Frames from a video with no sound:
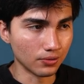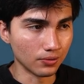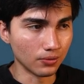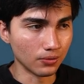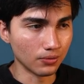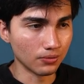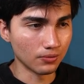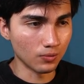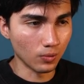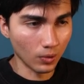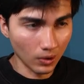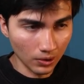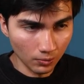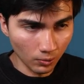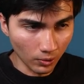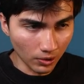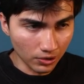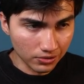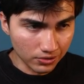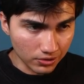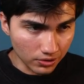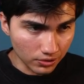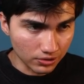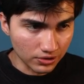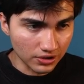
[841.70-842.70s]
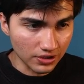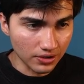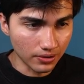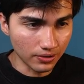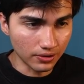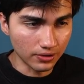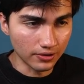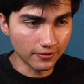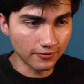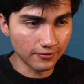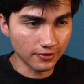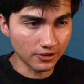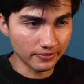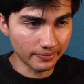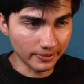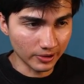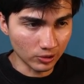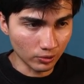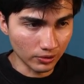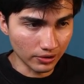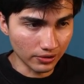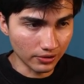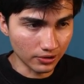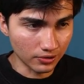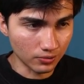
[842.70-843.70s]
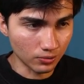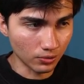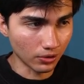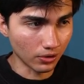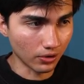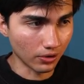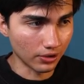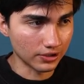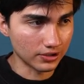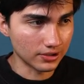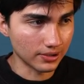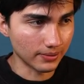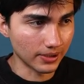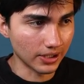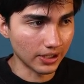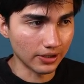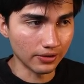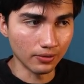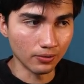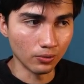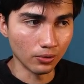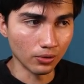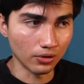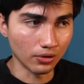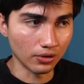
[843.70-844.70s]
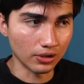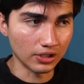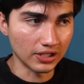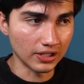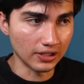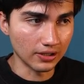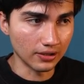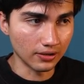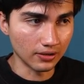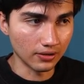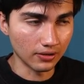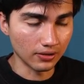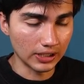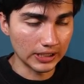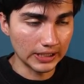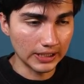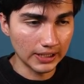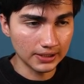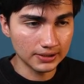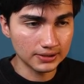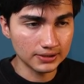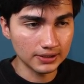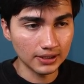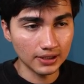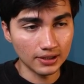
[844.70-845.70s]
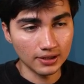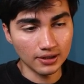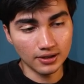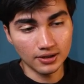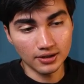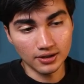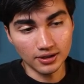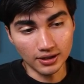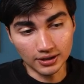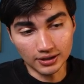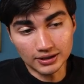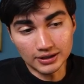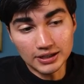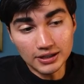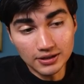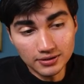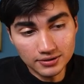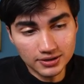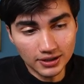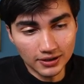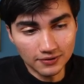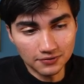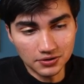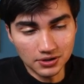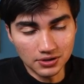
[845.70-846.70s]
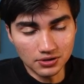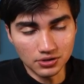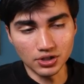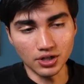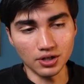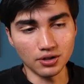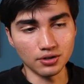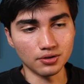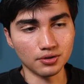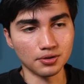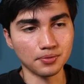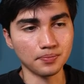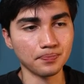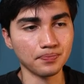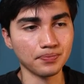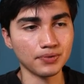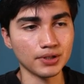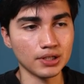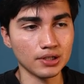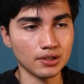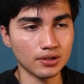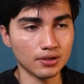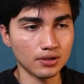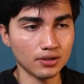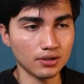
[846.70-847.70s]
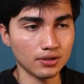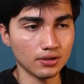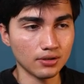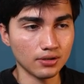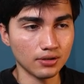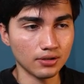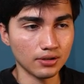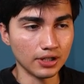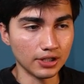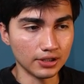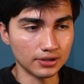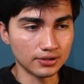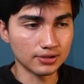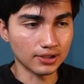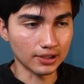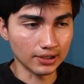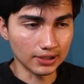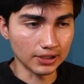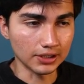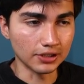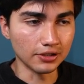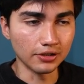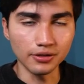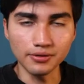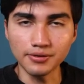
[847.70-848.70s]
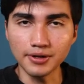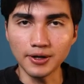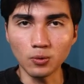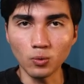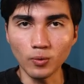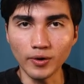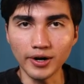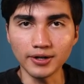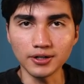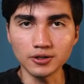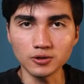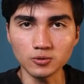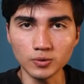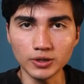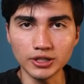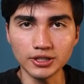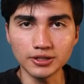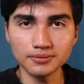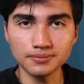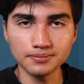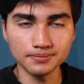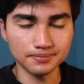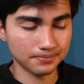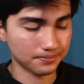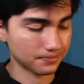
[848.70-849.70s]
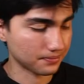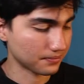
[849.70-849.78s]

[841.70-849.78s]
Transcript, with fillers: you once you see the difference between this rook on e7 and the rook on e8, and king safety in general, it's clear that white is winning.